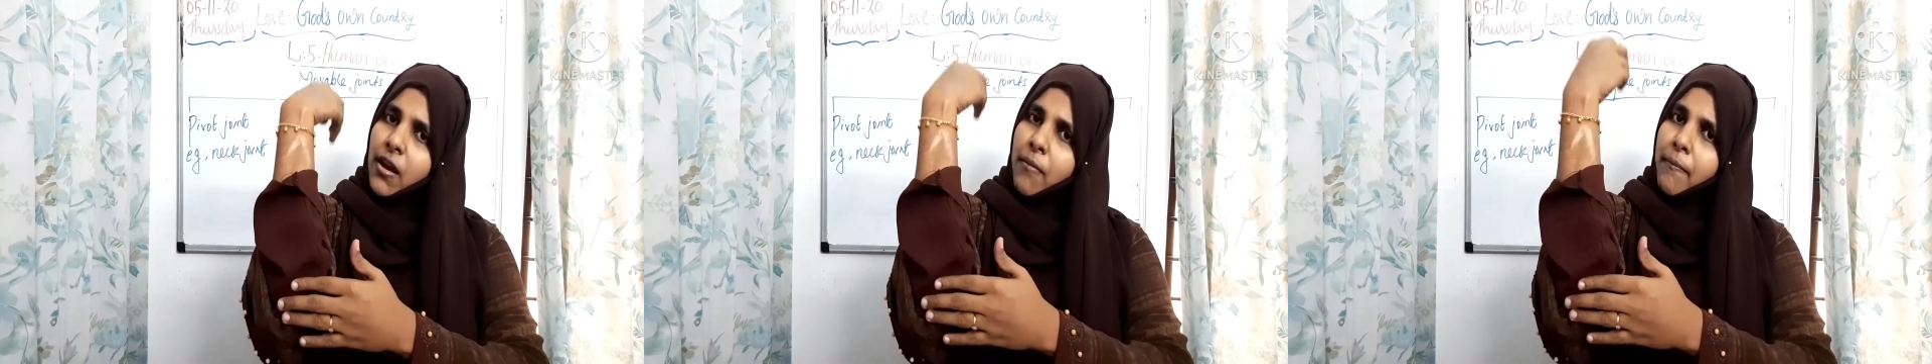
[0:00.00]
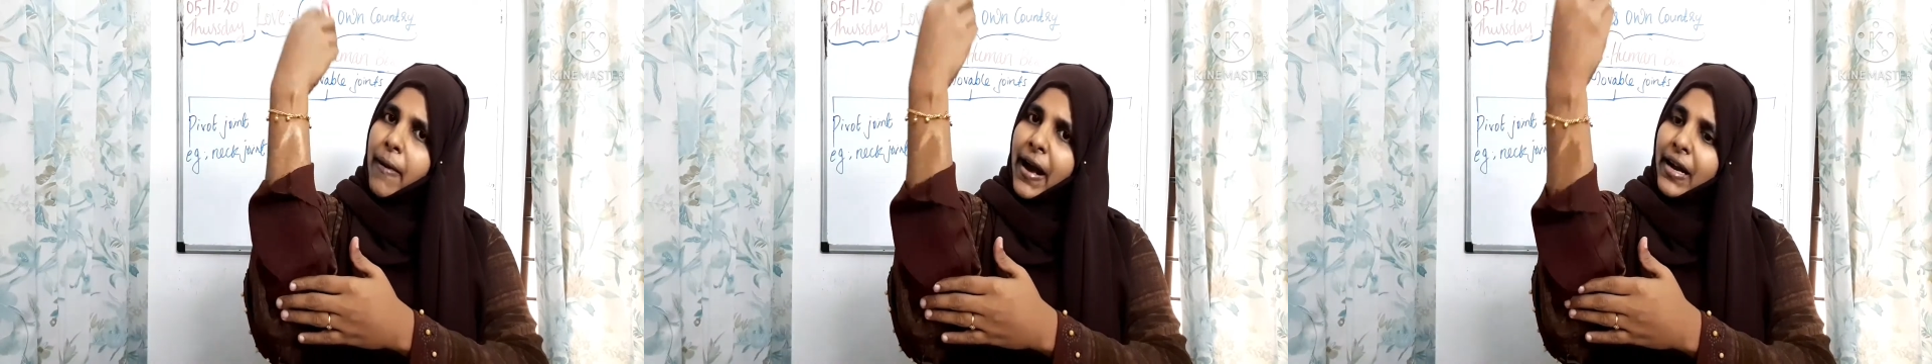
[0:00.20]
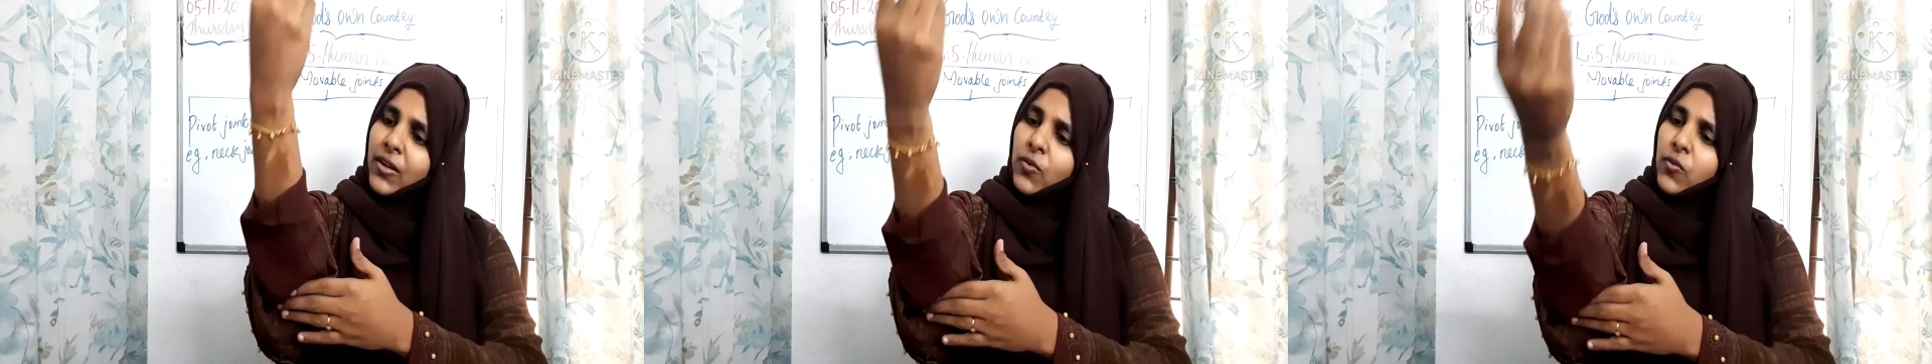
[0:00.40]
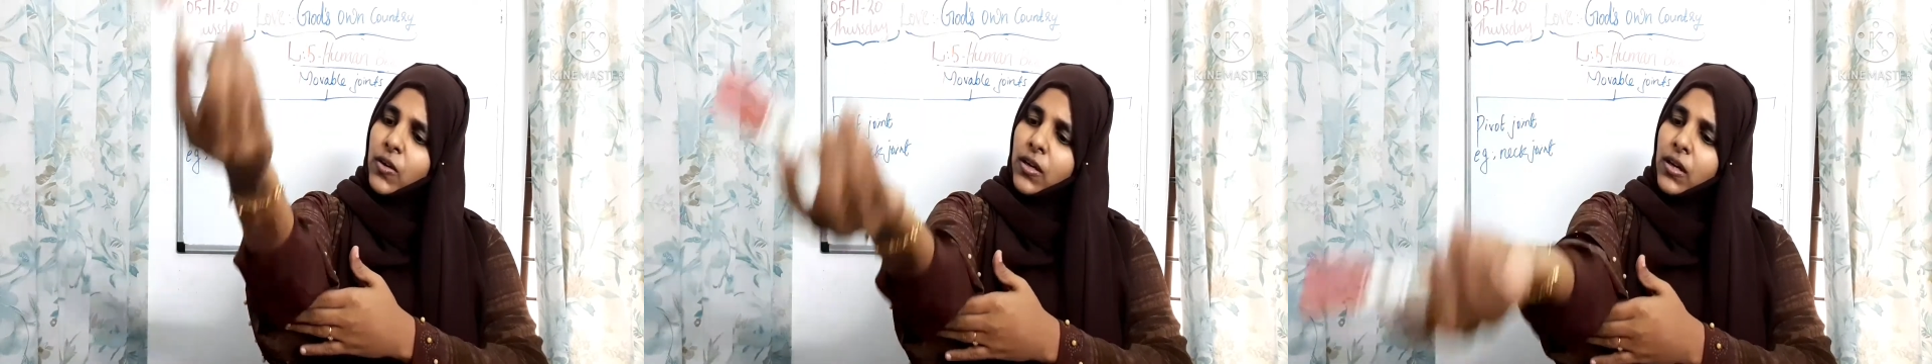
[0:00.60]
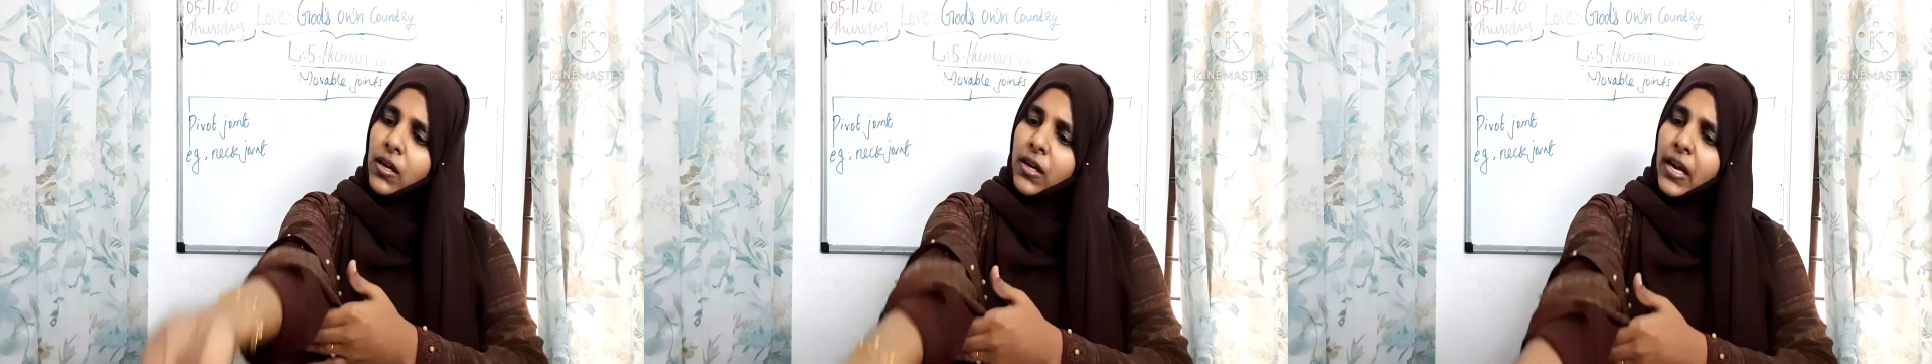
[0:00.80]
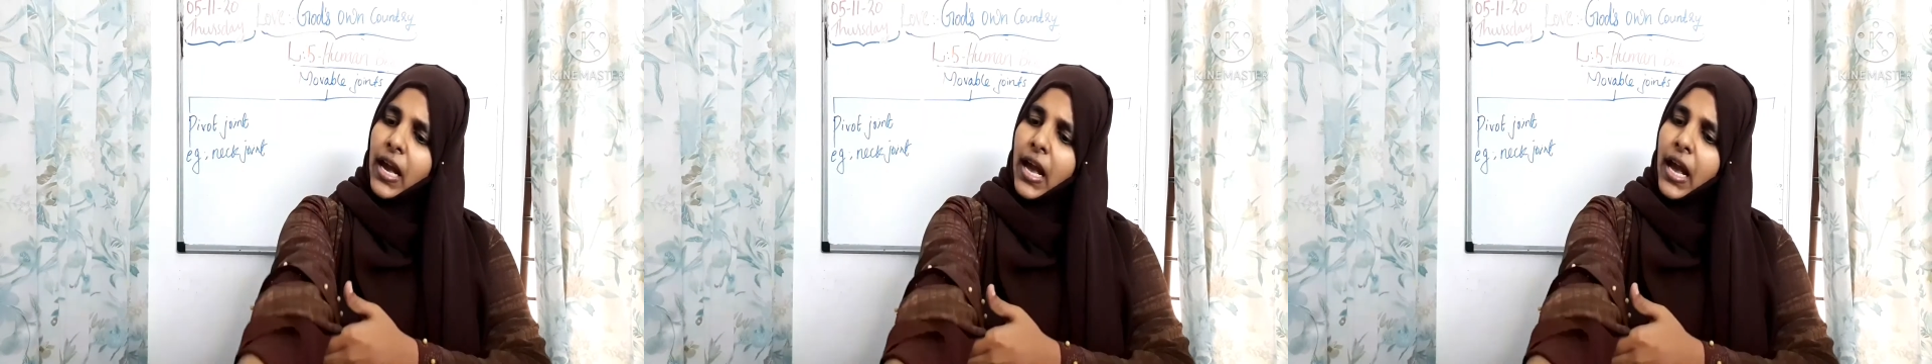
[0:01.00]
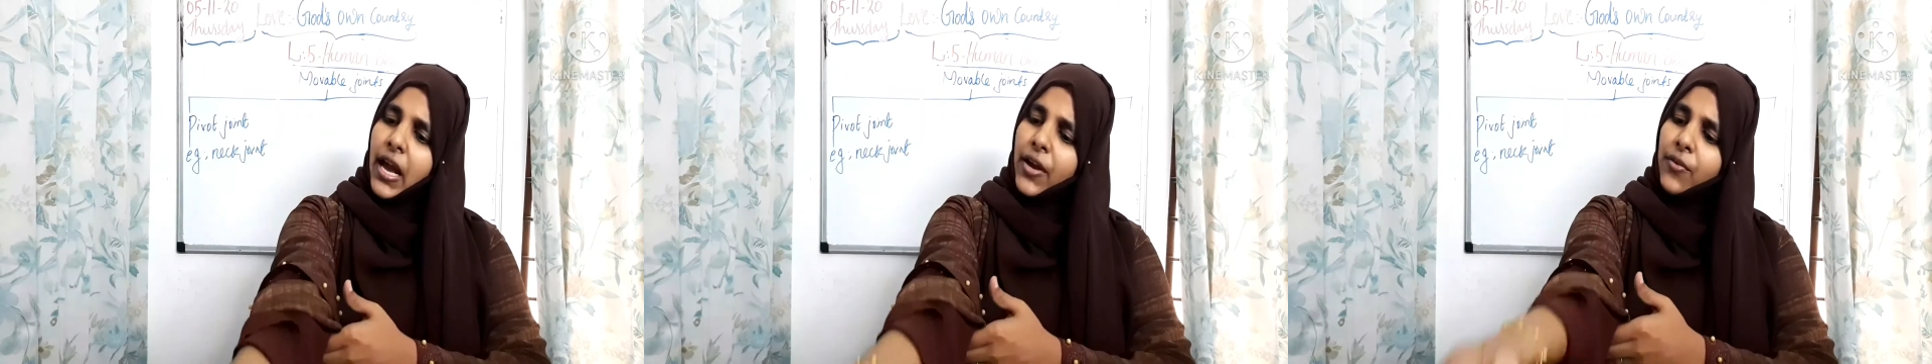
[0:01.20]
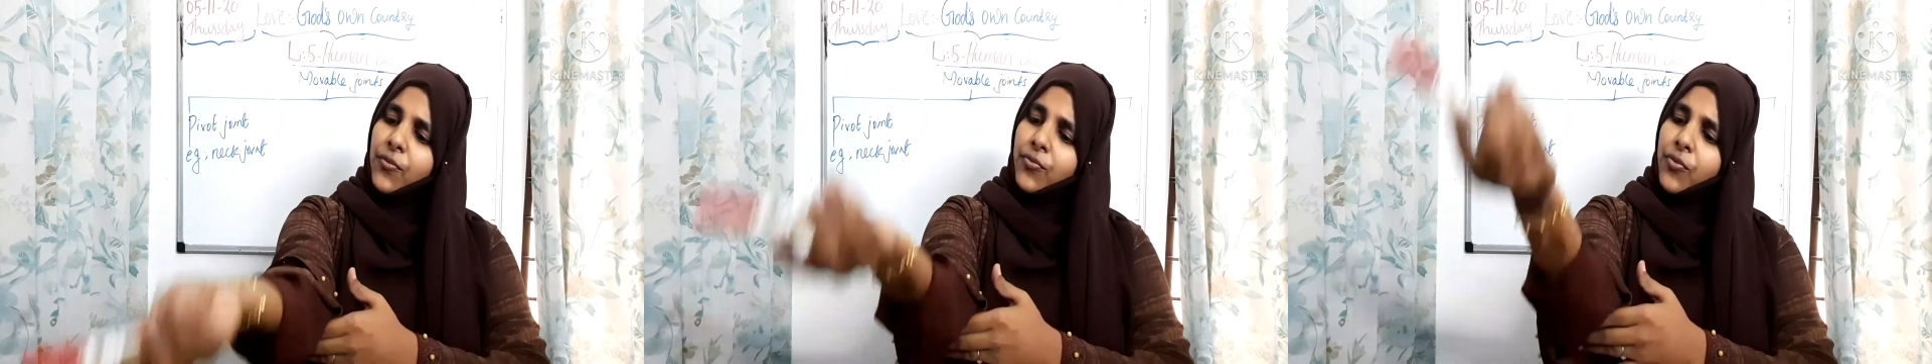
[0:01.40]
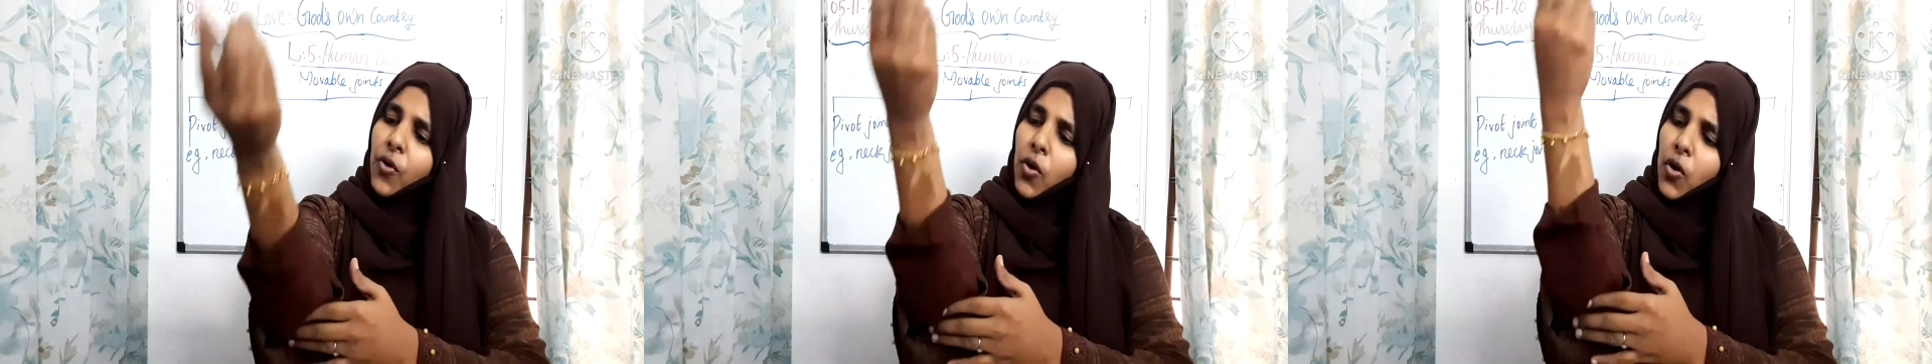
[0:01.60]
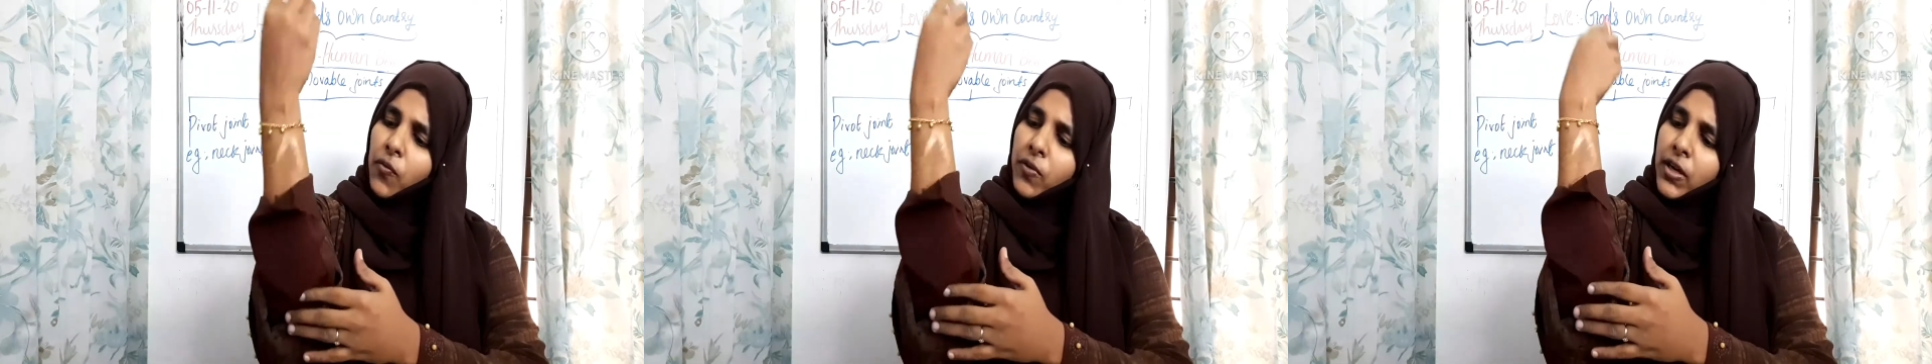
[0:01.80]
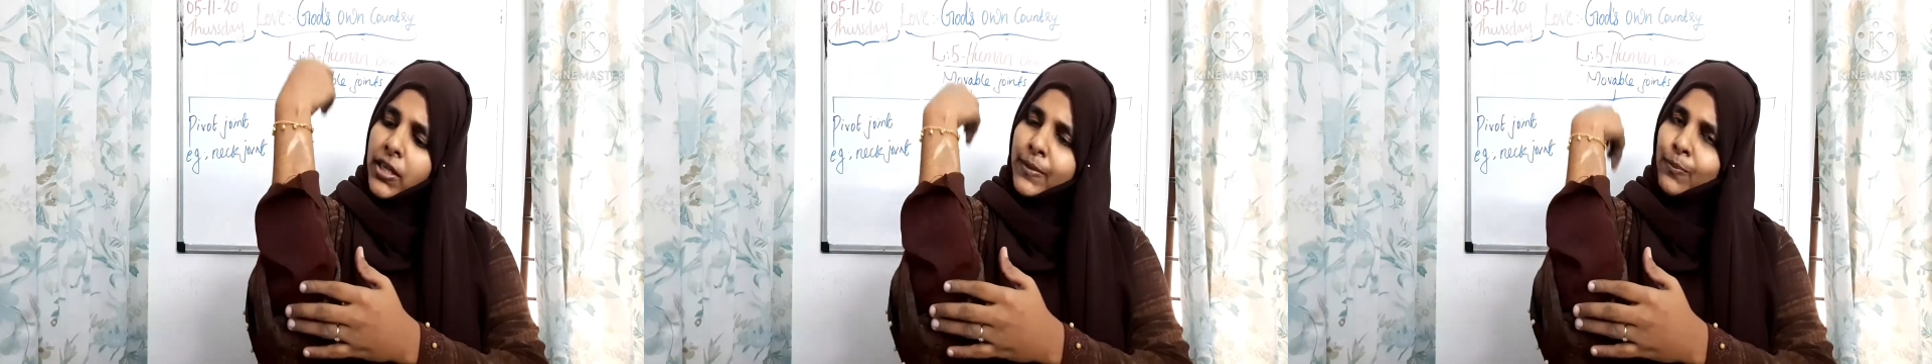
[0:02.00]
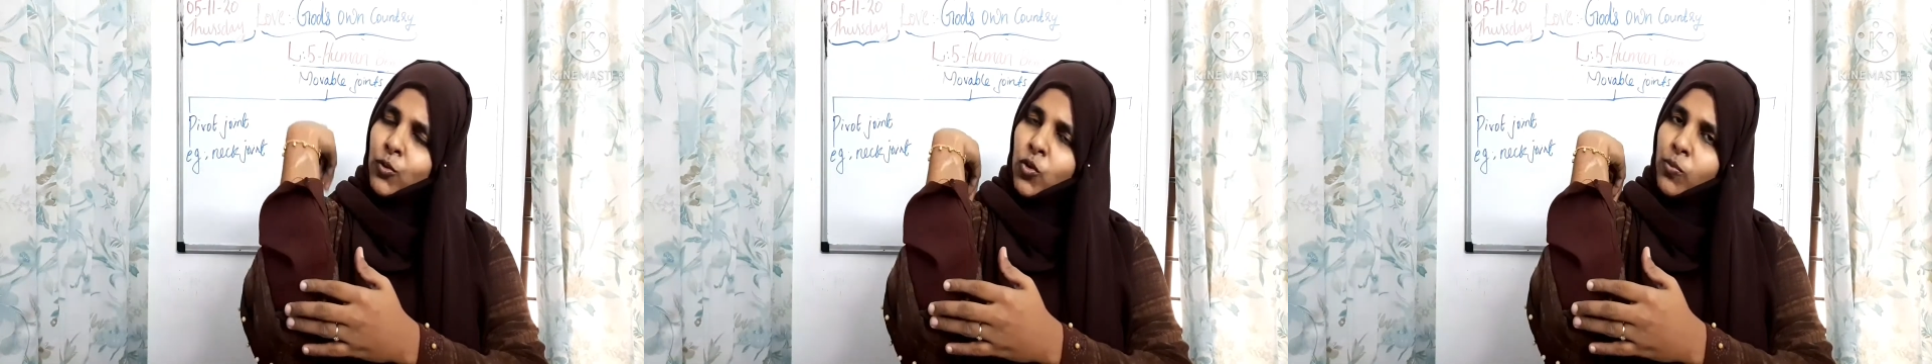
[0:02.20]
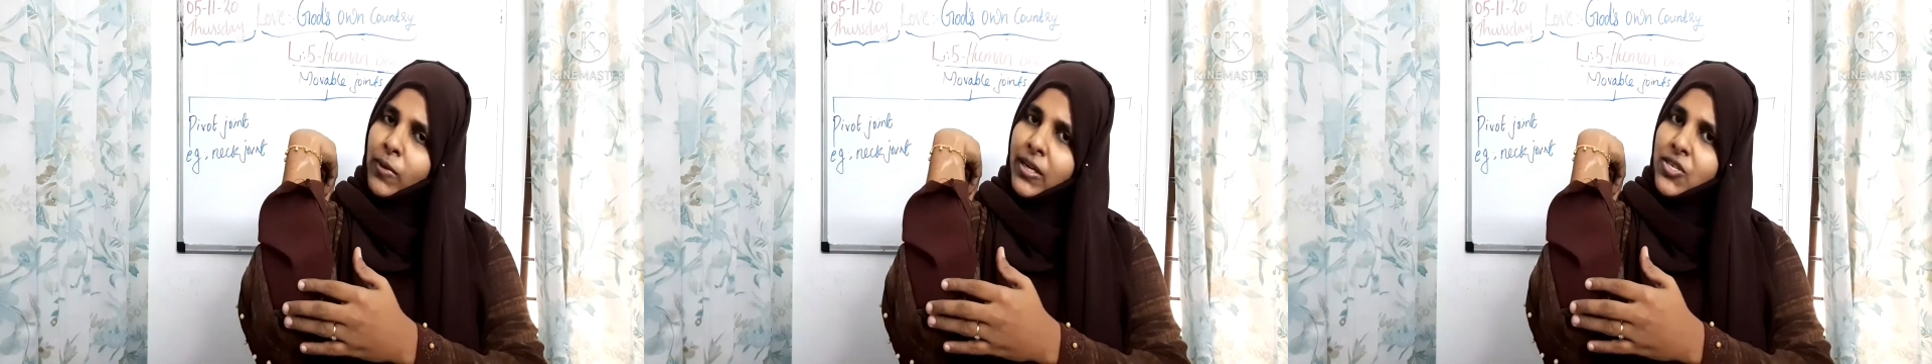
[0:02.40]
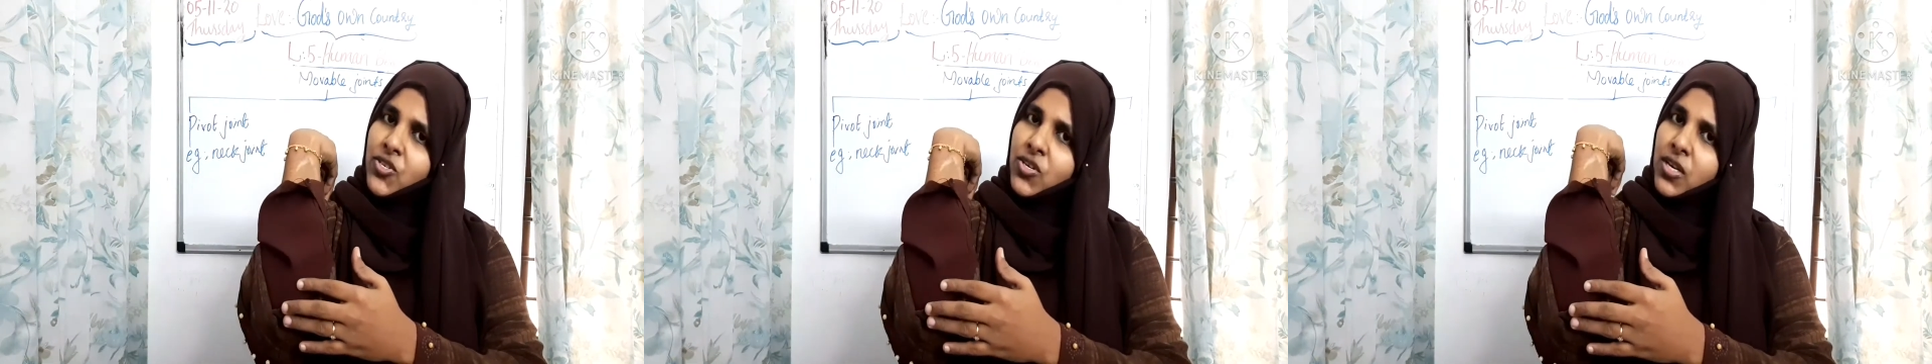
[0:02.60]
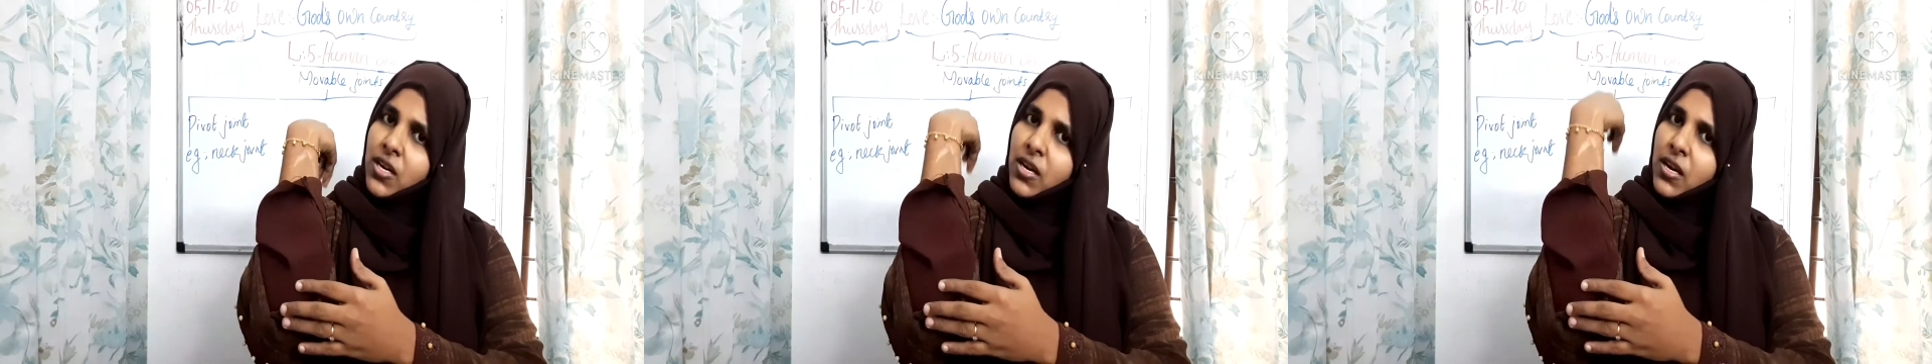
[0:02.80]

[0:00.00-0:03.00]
Backward and forward movement.